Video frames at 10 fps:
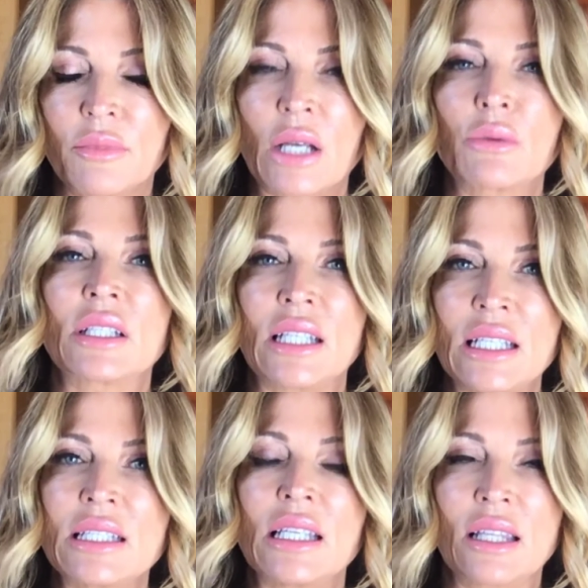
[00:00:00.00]
was an
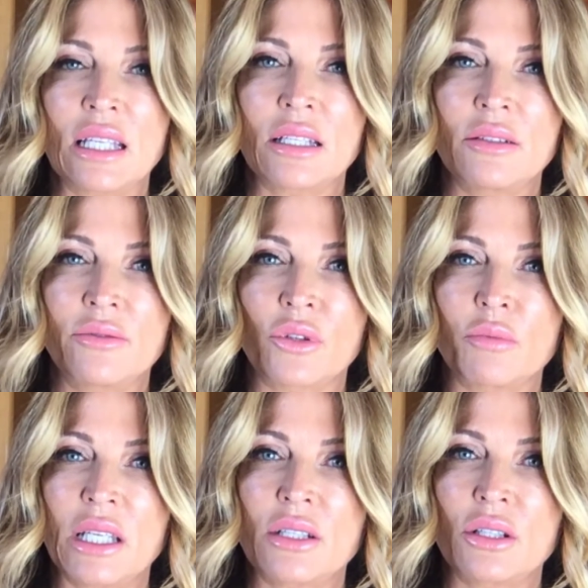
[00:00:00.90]
easy thing for
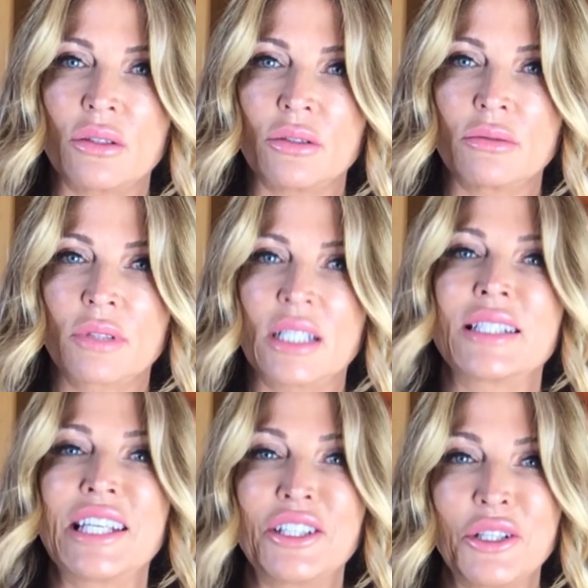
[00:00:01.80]
me to
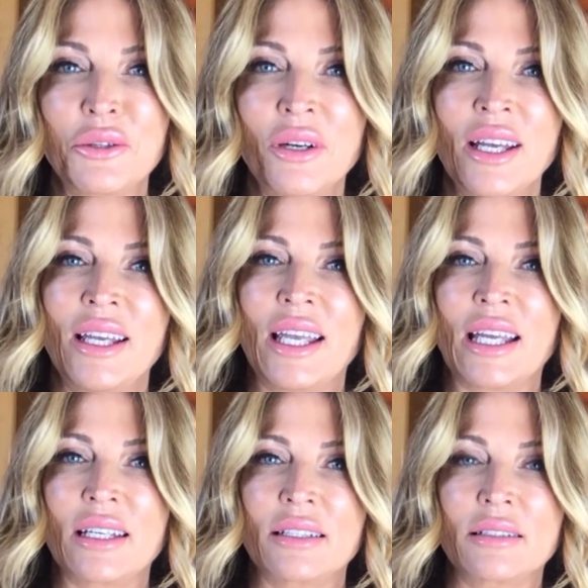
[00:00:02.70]
continue
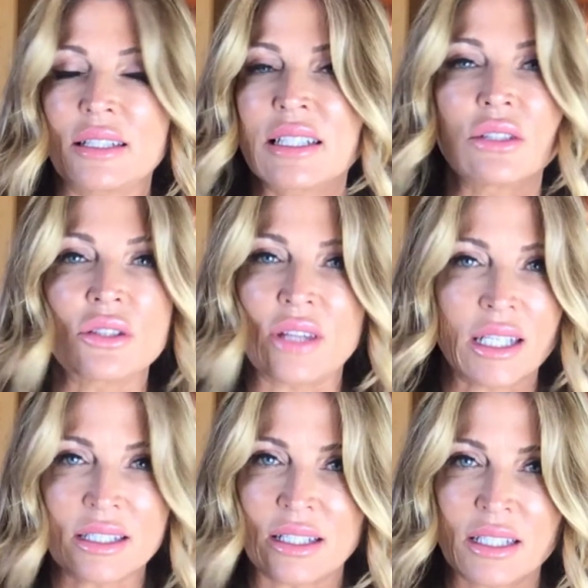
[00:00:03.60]
and still do that
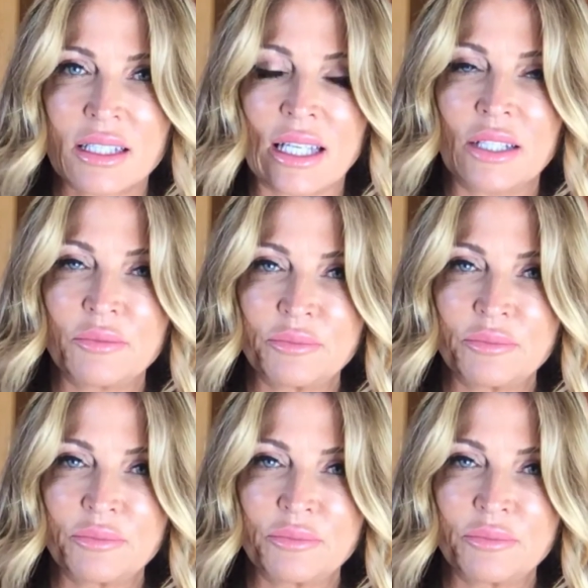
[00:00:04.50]
to this day.